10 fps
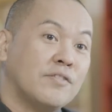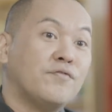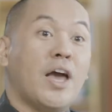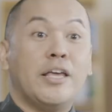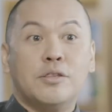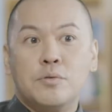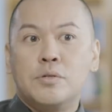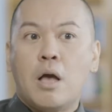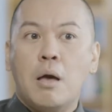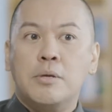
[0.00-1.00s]
find those
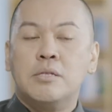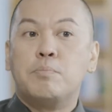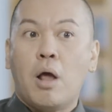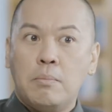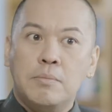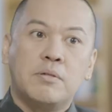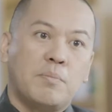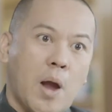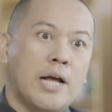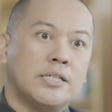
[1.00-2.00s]
common problems of
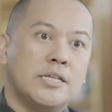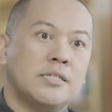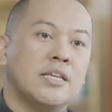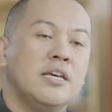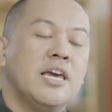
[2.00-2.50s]
practice,